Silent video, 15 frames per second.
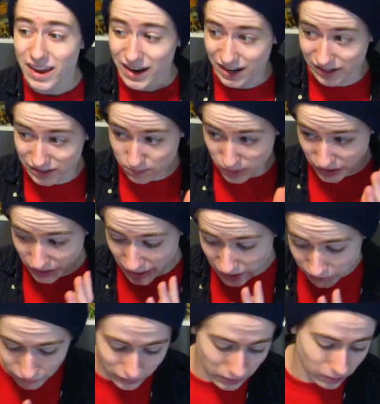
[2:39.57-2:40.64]
It has been a
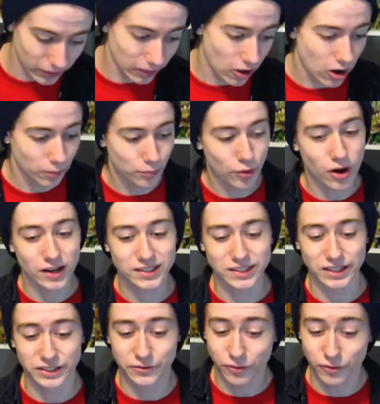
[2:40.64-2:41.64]
very long process.